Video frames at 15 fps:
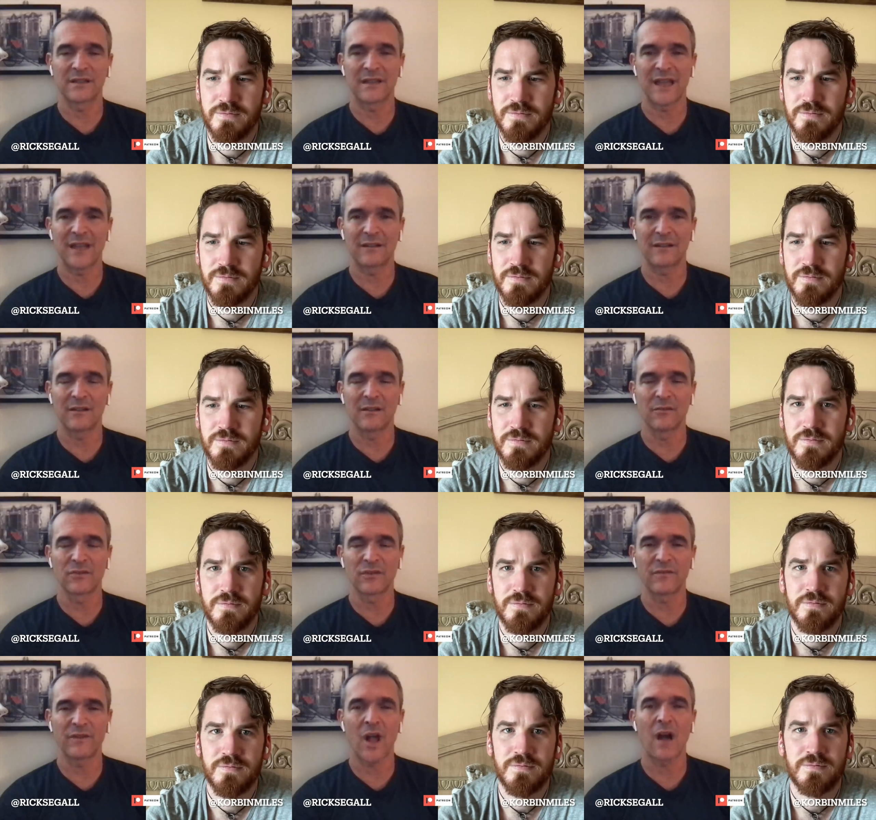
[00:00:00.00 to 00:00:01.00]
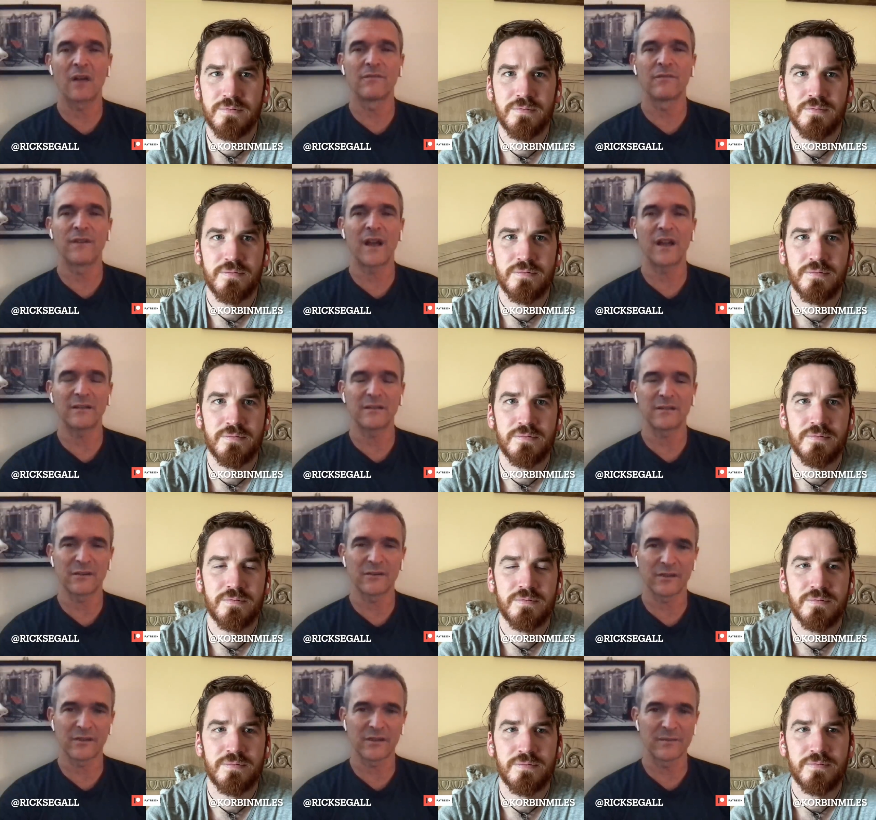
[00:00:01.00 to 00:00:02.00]
Speaker 1: place in that close of
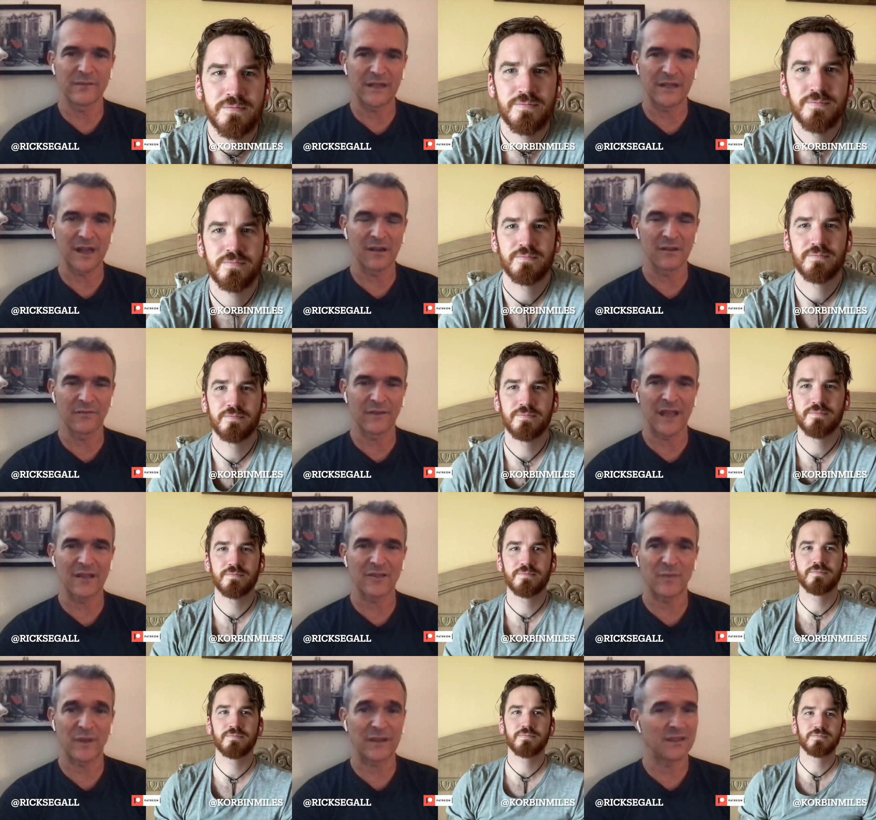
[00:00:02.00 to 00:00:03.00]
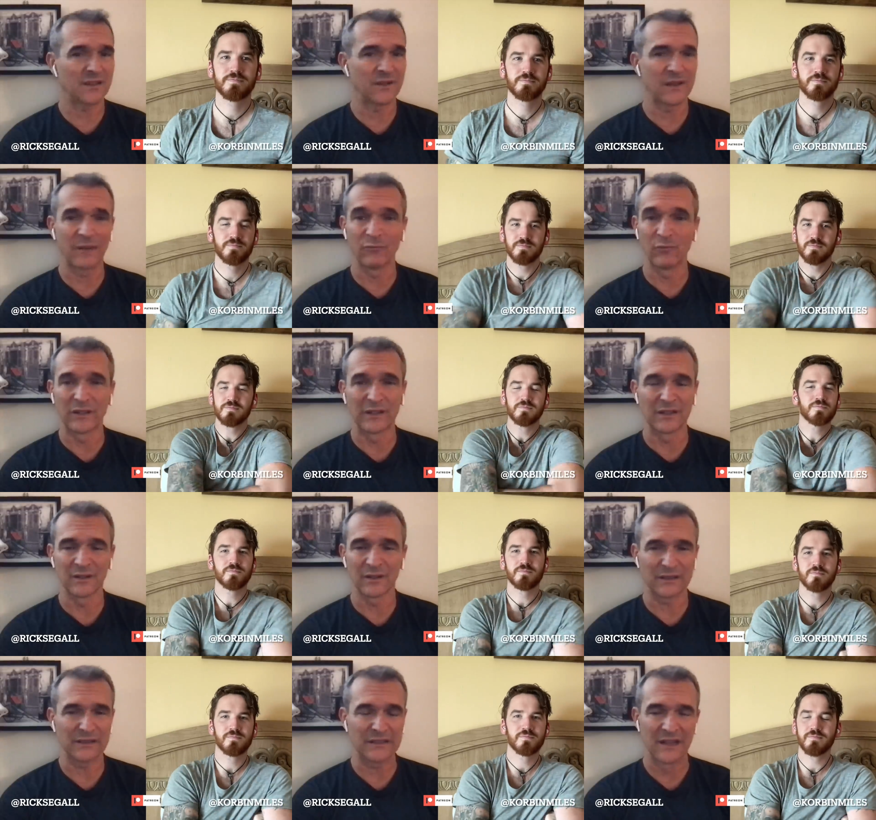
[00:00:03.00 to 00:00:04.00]
confines, there's a cinematography aspect of it.
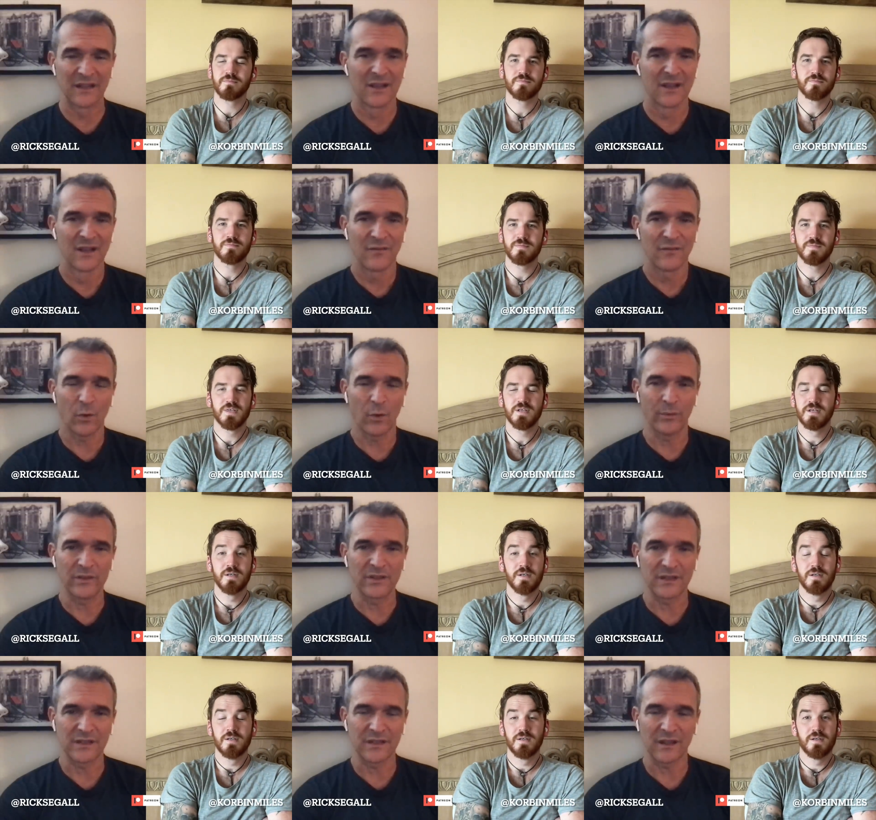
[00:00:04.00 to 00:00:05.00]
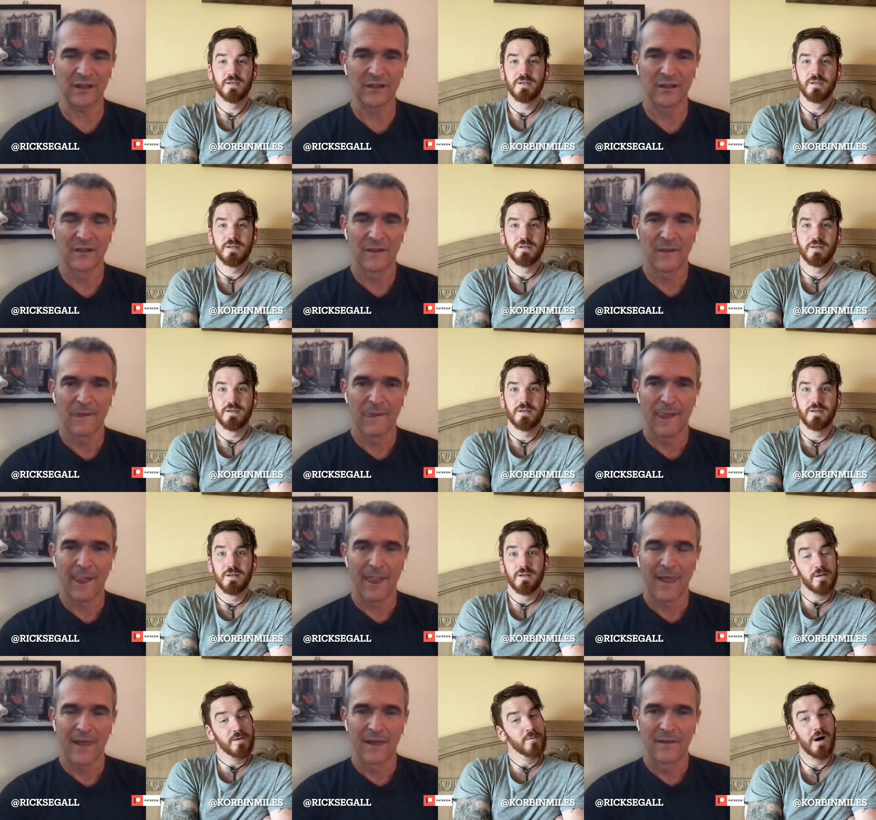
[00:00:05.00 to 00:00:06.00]
I'm really looking forward to seeing.
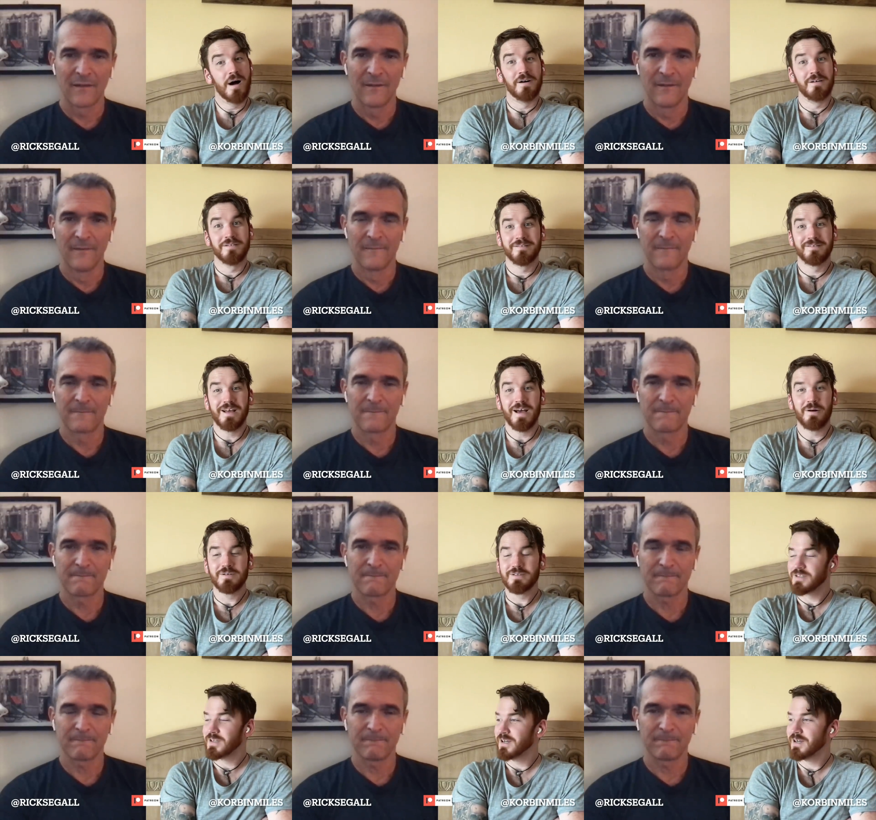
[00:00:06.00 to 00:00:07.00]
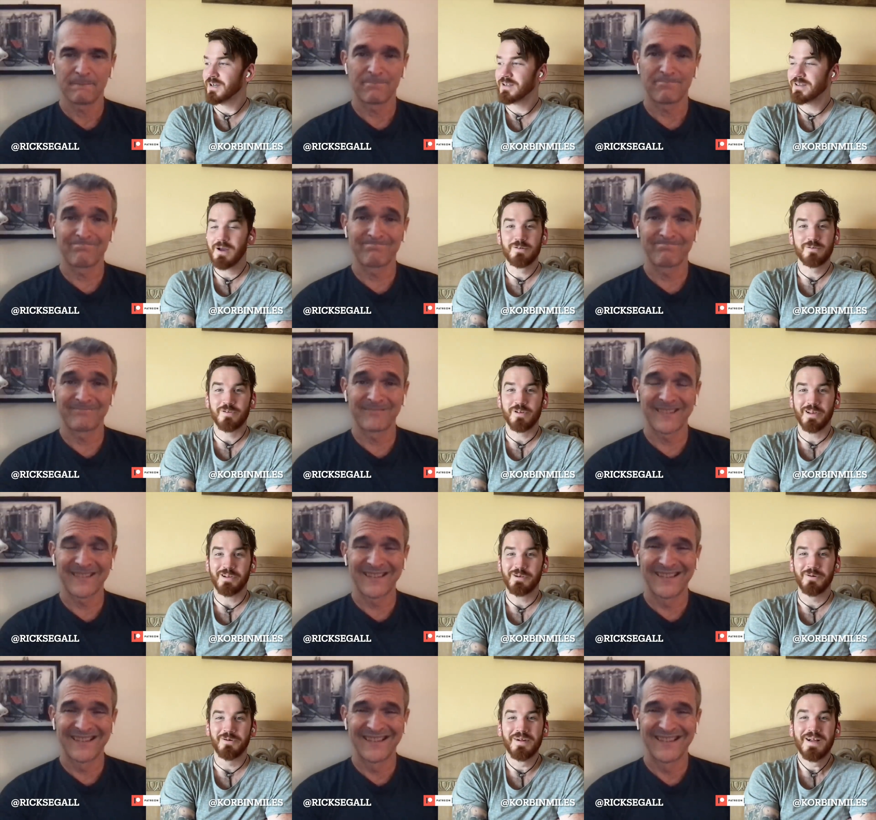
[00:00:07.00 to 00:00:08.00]
Speaker 2: Well, that was uh, that was really
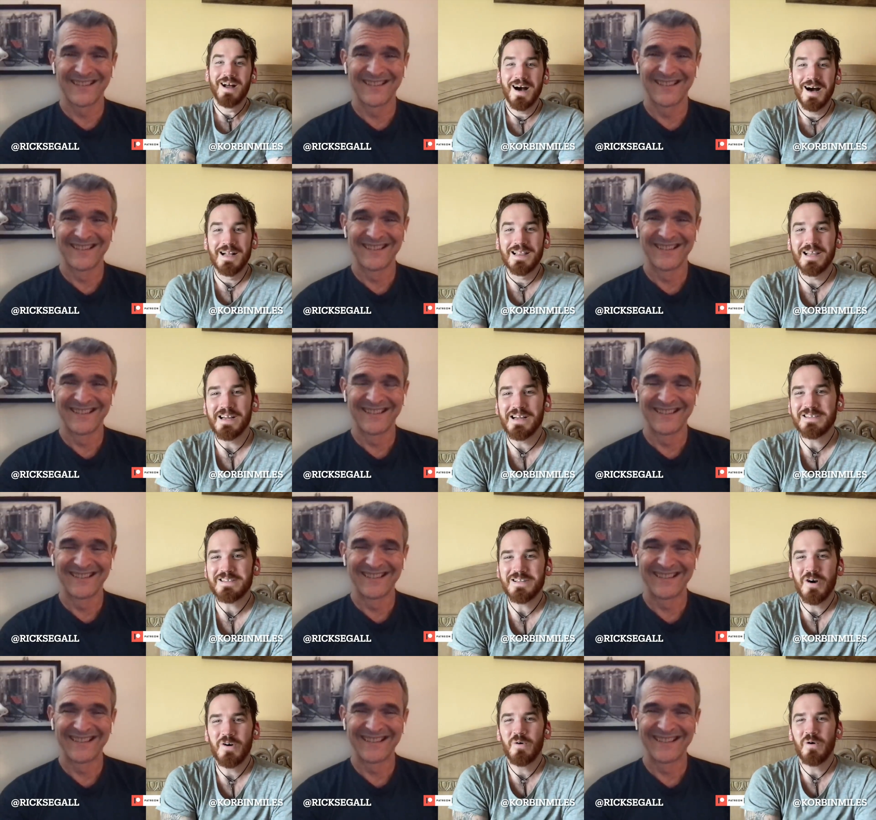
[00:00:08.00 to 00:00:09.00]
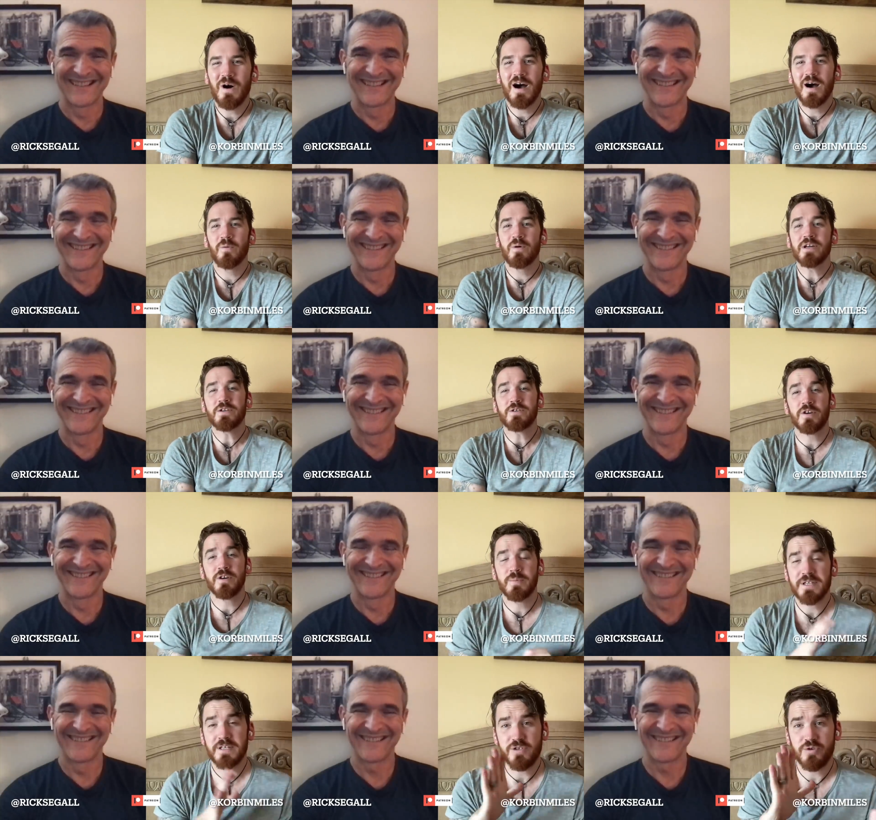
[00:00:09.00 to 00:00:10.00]
cool. Uh, let us know uh, what you thought
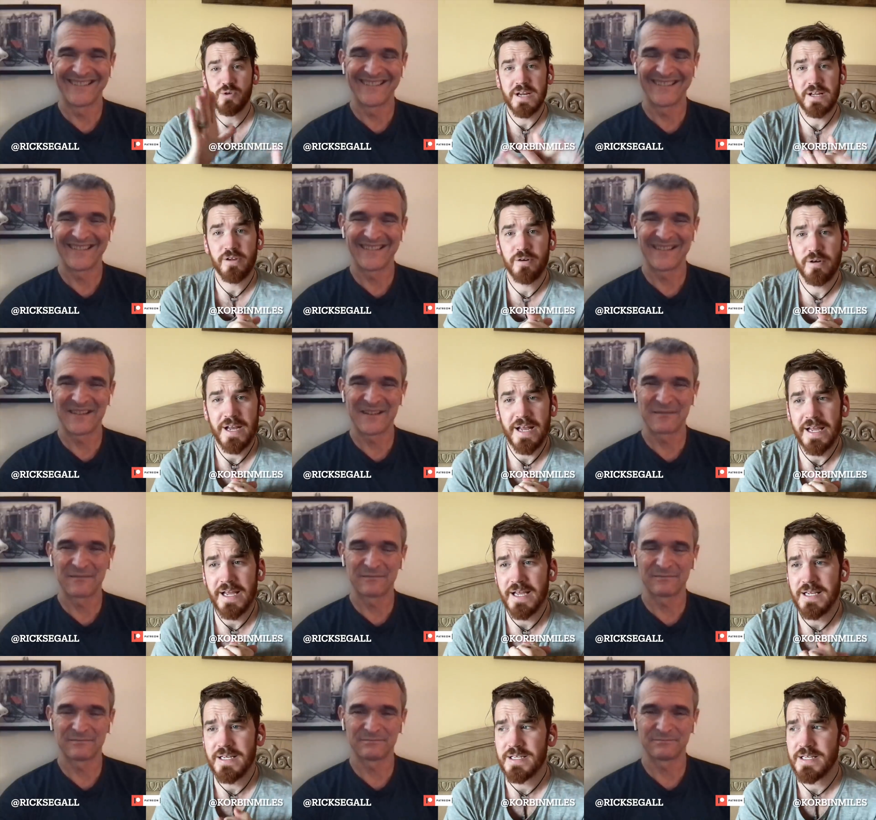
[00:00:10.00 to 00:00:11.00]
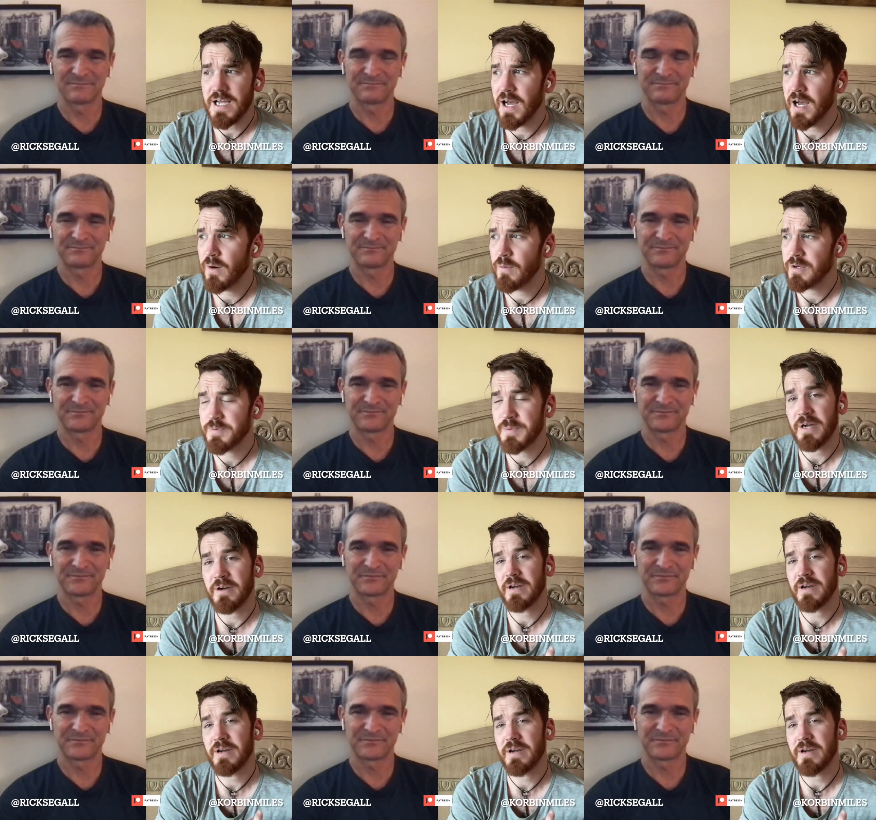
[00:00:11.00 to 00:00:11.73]
about the trailer, and uh, what should be our